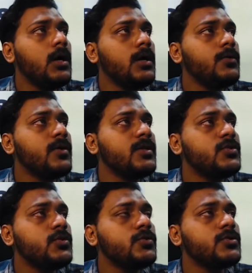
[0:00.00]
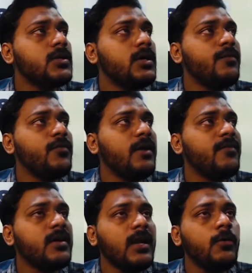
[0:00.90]
you can choose, if you have
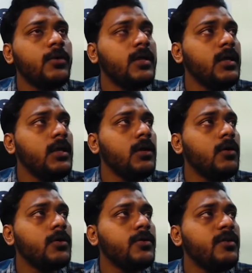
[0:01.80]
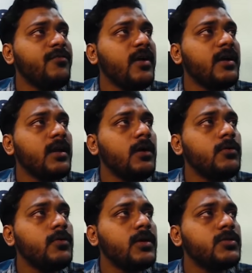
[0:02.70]
a CloudKey or UniFi
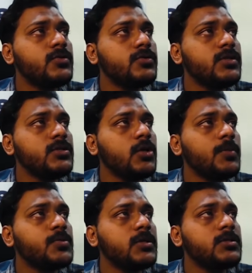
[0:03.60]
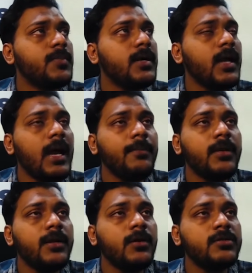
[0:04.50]
Cloud, you can choose these options, but I'm
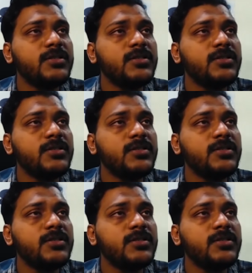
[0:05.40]
running on the